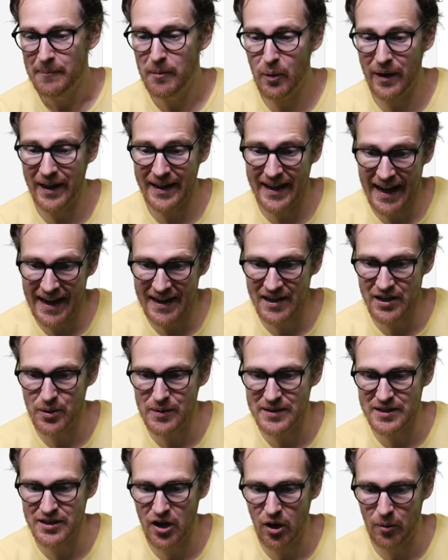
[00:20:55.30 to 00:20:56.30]
but what I can do
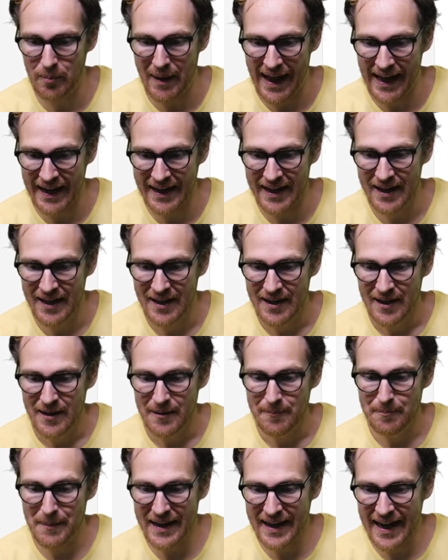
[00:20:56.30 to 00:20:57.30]
is go back,
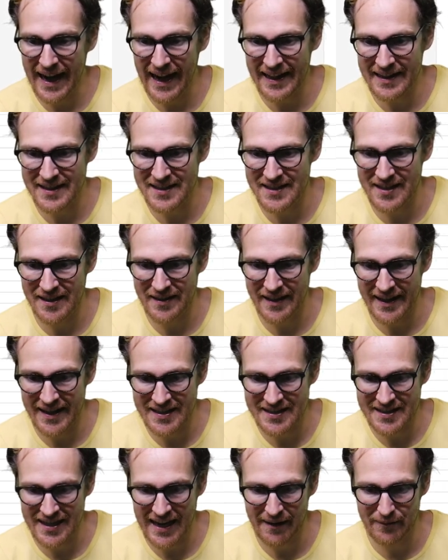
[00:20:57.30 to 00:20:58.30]
make edits to
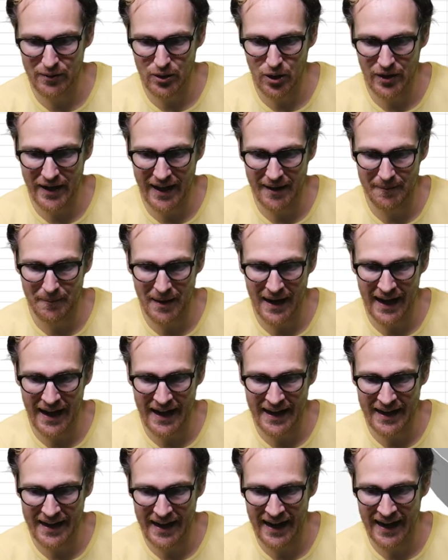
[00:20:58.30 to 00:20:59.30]
this, have a look at
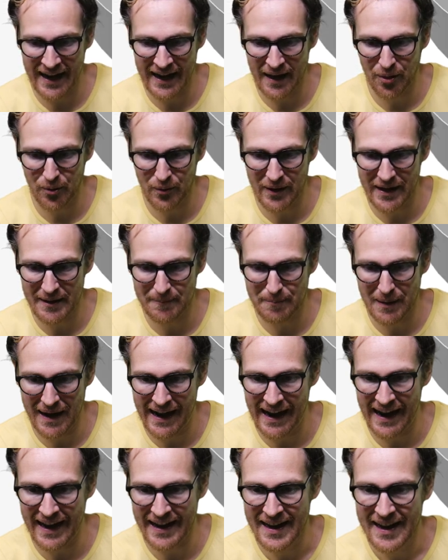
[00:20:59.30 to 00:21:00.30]
my 3D
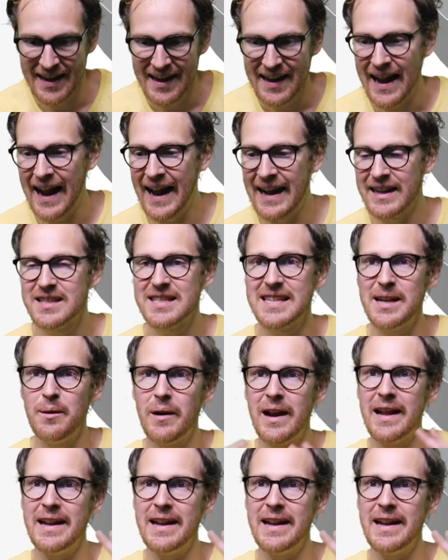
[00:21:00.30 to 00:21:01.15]
Pi, and see what